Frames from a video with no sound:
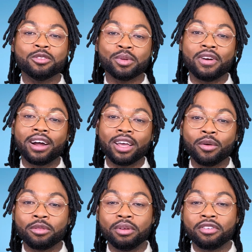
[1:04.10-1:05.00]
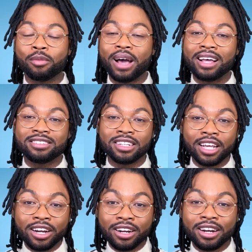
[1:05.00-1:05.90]
who's been rocking with me for the past
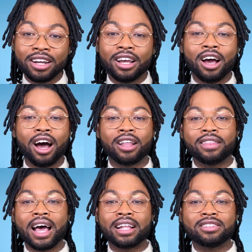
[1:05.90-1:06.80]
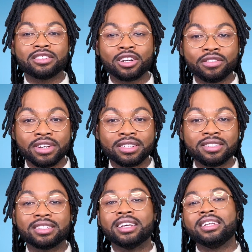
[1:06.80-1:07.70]
year on that
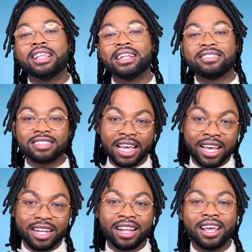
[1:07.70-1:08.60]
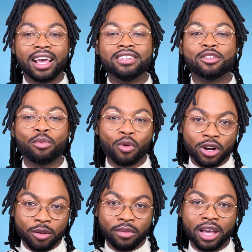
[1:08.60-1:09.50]
service, that site, and
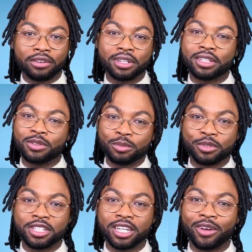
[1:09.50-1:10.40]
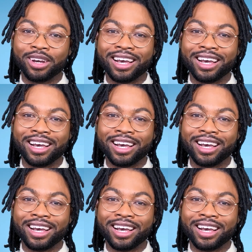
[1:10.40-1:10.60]
supporting me. I really do appreciate you